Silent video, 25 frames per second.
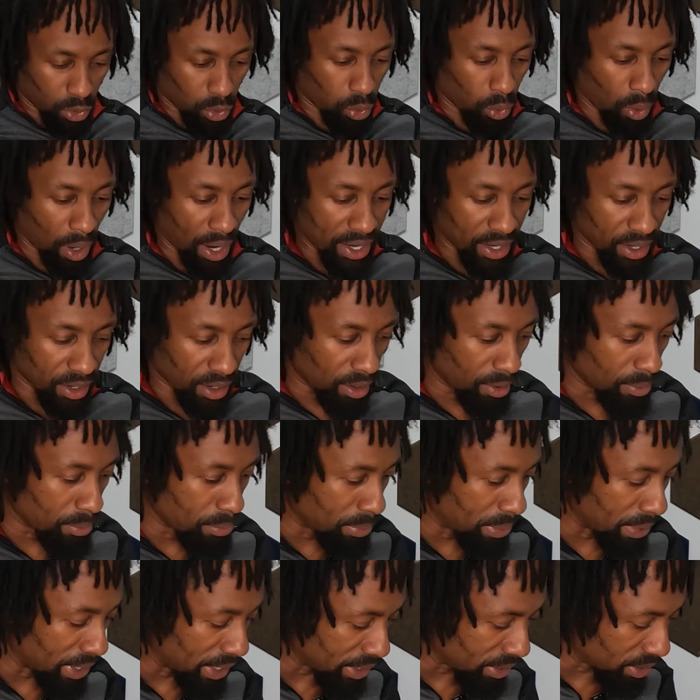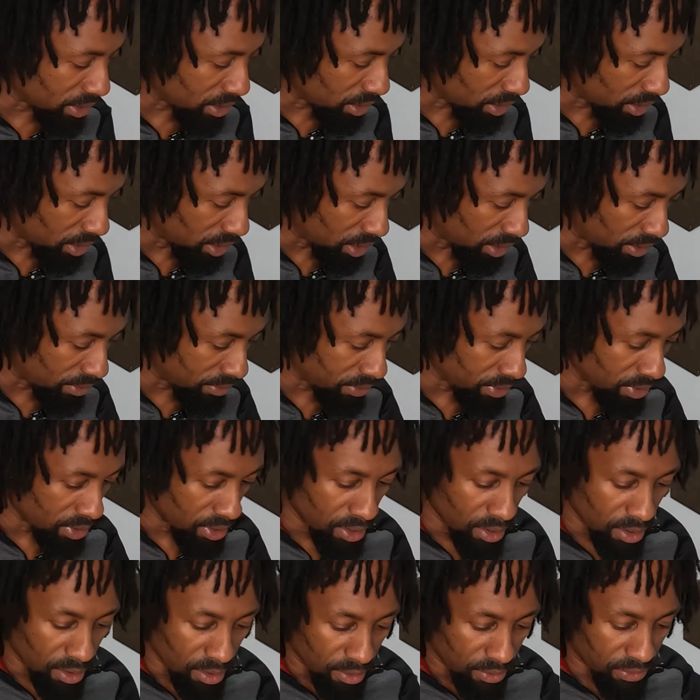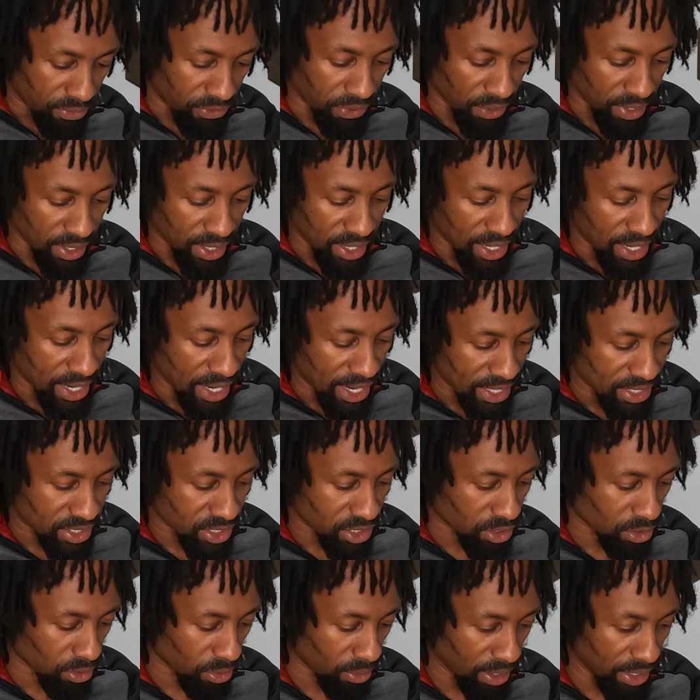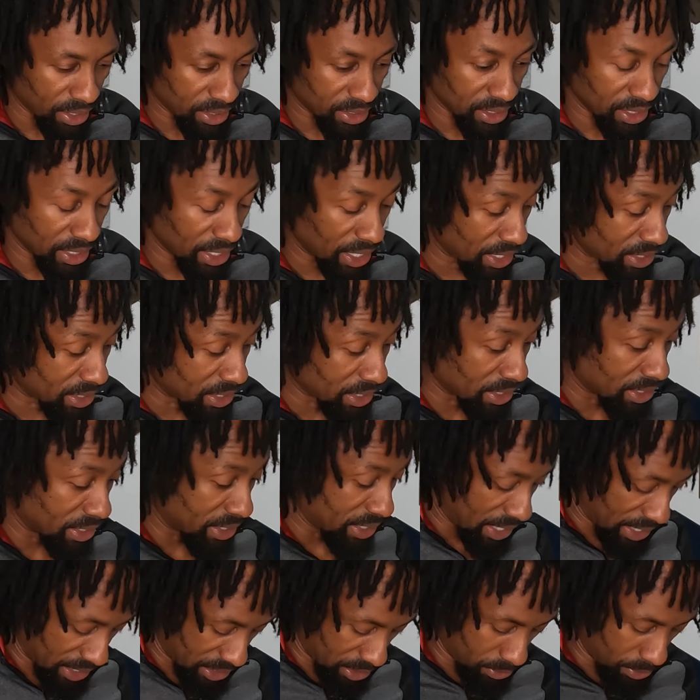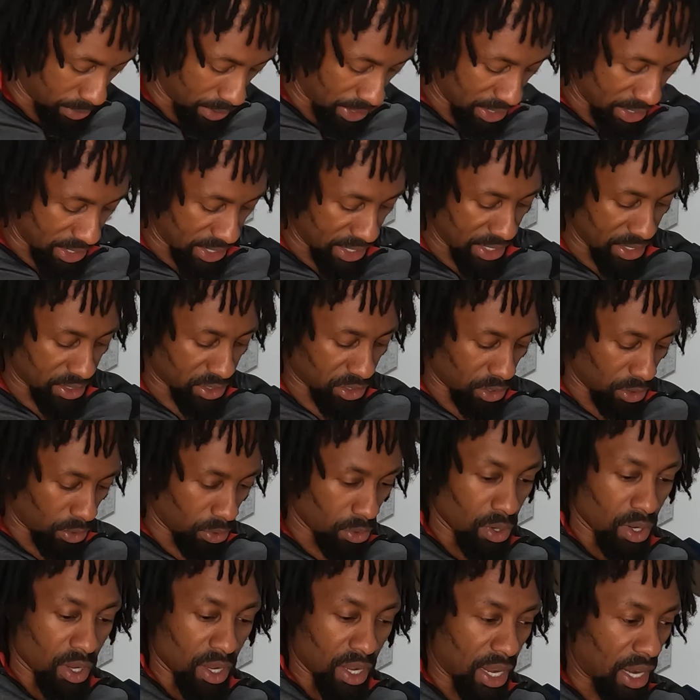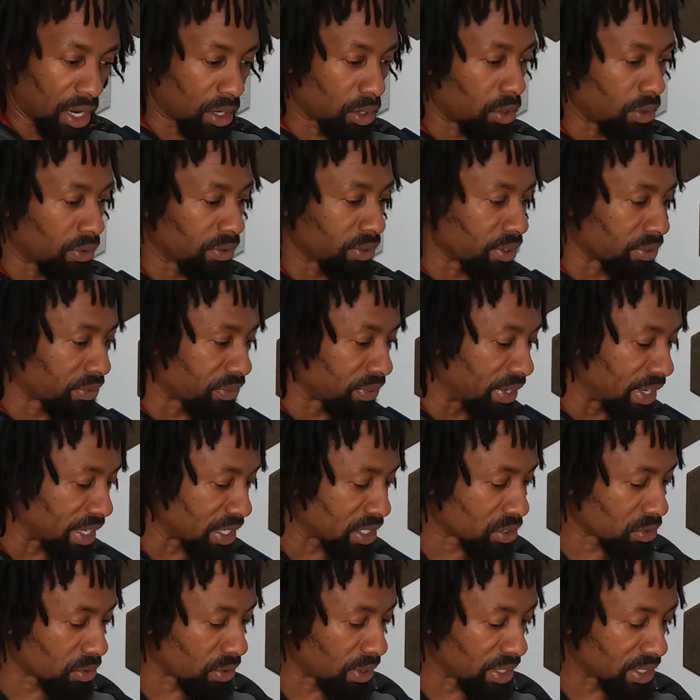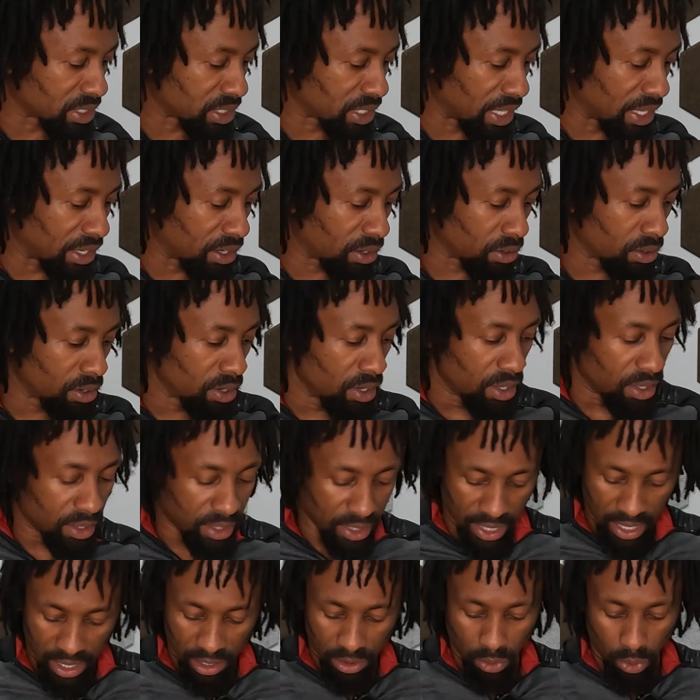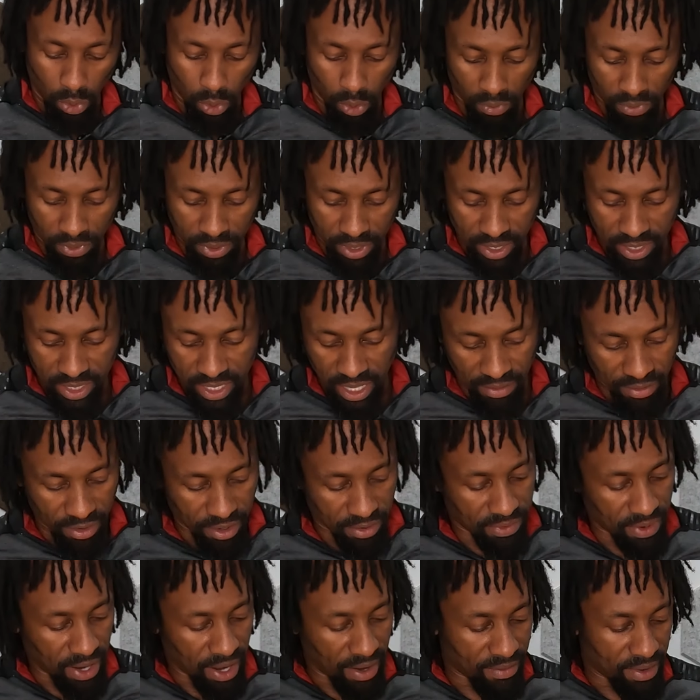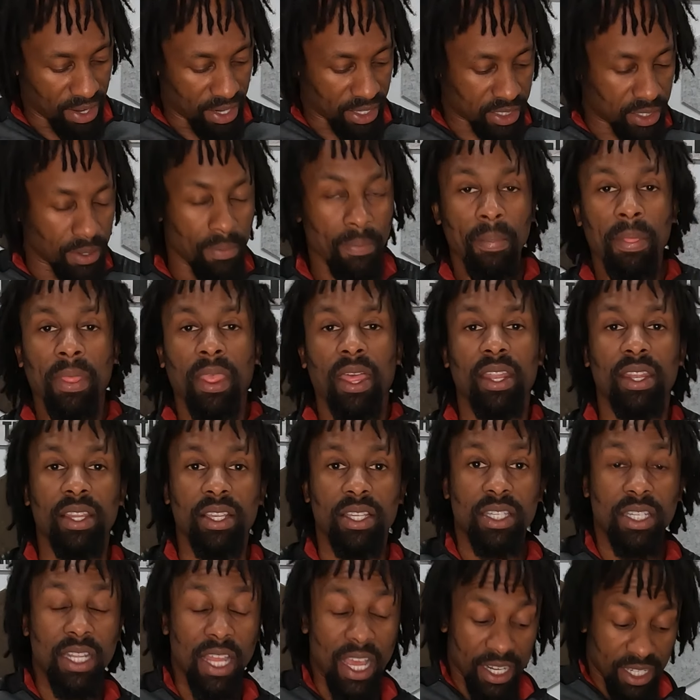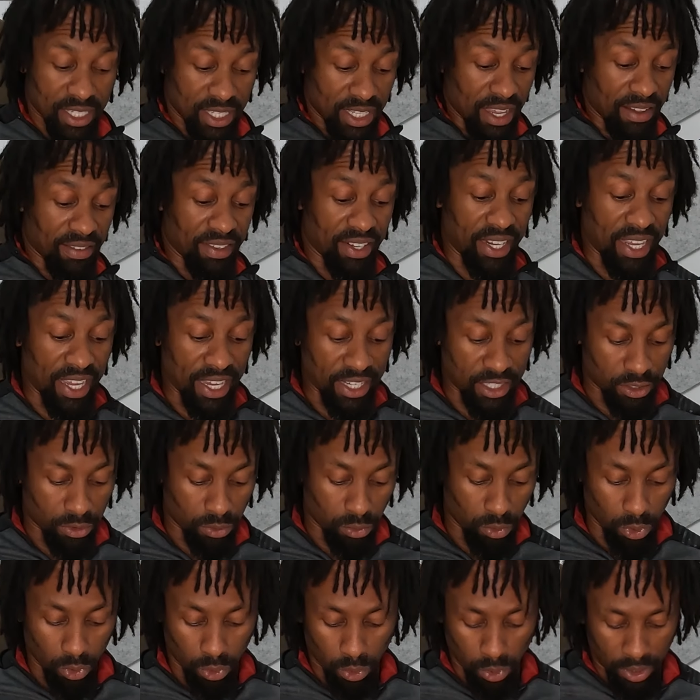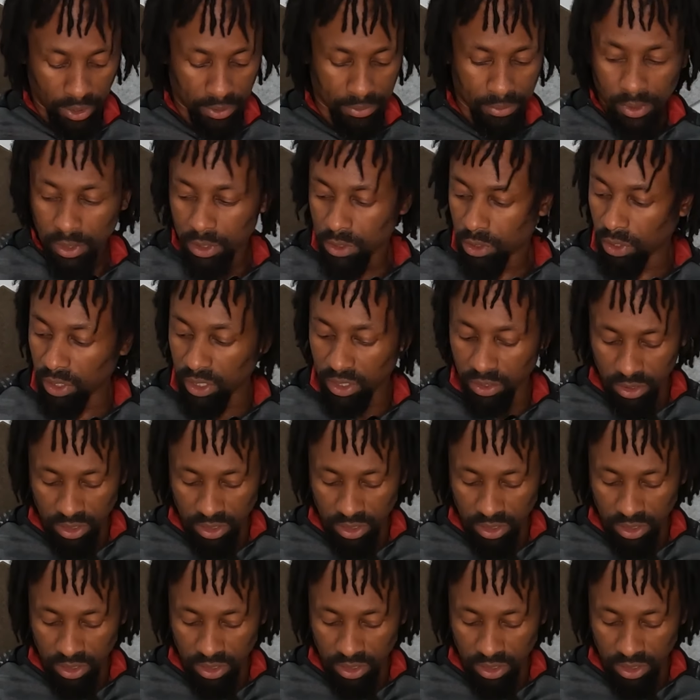quite a bit of finesse cranks, and that's exactly what I did. So I'll go over the finesse cranks later, then I'll go over the 75X and the Snatch 70X real quick. So